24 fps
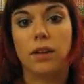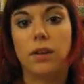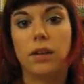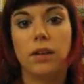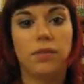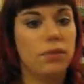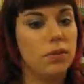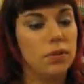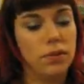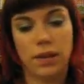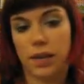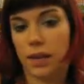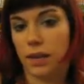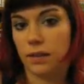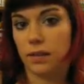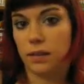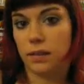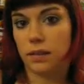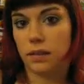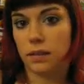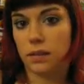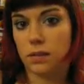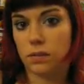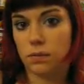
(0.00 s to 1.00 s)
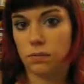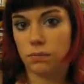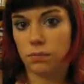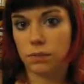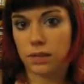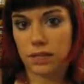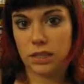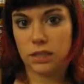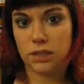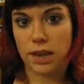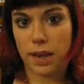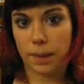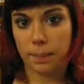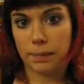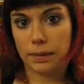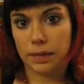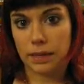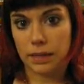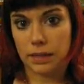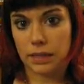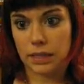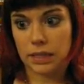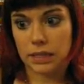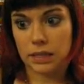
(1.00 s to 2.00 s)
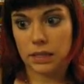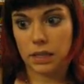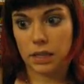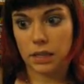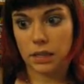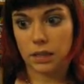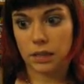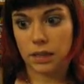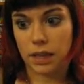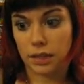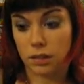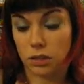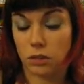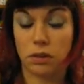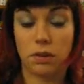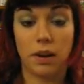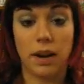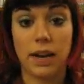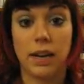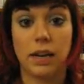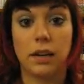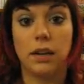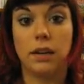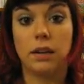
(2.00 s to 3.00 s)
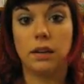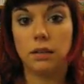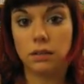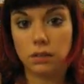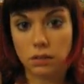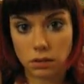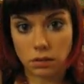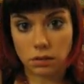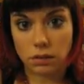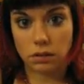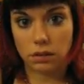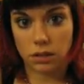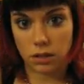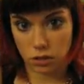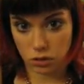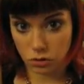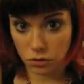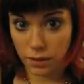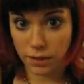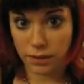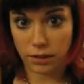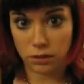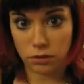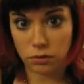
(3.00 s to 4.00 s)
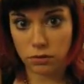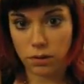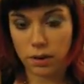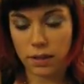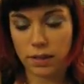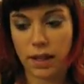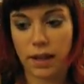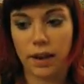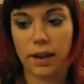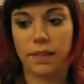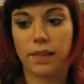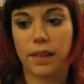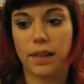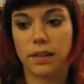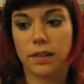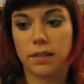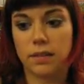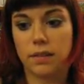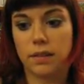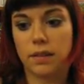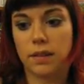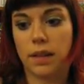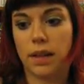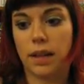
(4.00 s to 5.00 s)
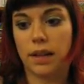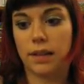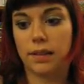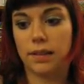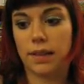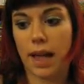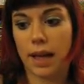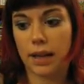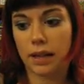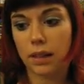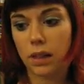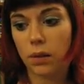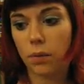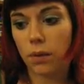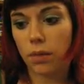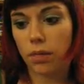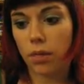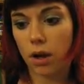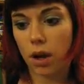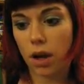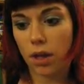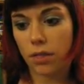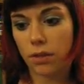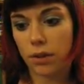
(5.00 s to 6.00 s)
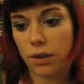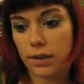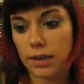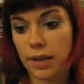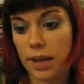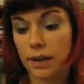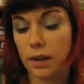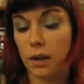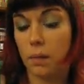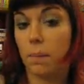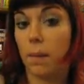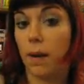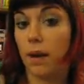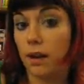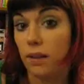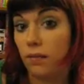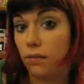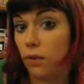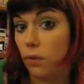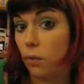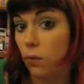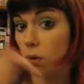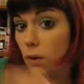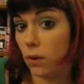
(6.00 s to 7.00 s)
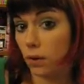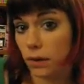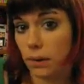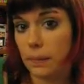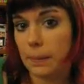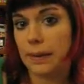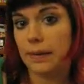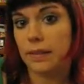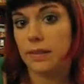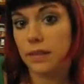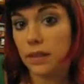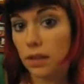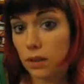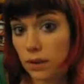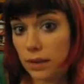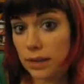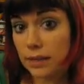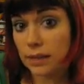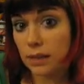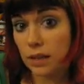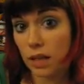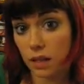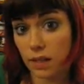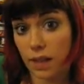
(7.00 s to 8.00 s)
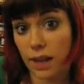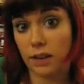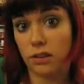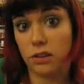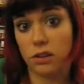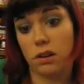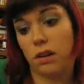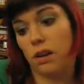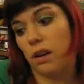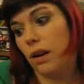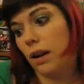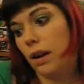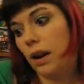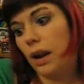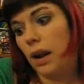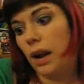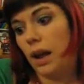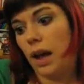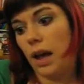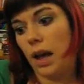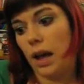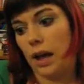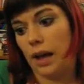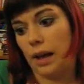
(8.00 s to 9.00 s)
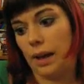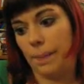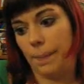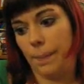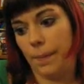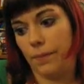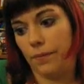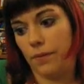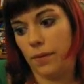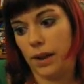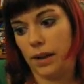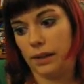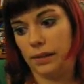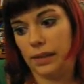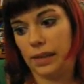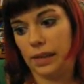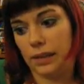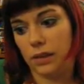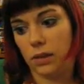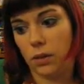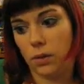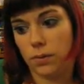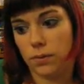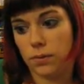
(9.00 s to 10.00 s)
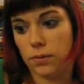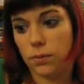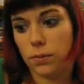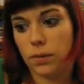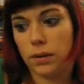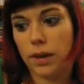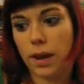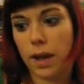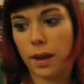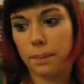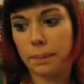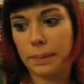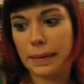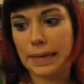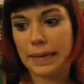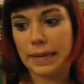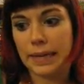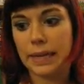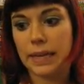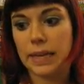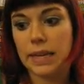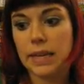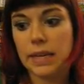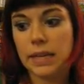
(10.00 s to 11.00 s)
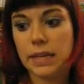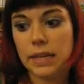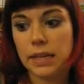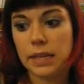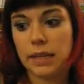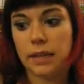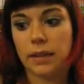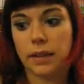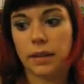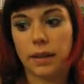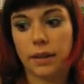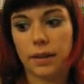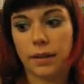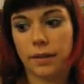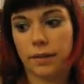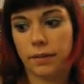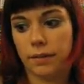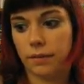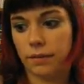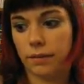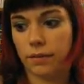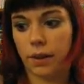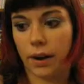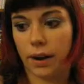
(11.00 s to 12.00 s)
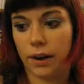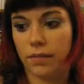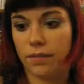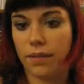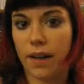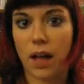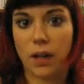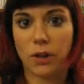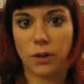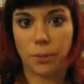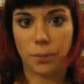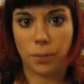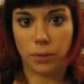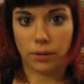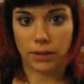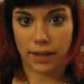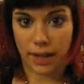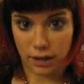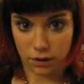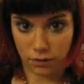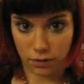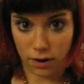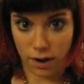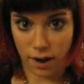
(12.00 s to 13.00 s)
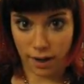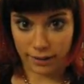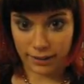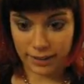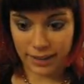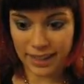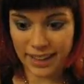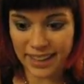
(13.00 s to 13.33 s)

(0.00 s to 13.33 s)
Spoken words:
If you can't read Japanese, then that's great. You're enjoying the storyline, and that's exactly what the author intended. But if you were going to be a serious collector, I'm afraid that those would not be very valuable later on.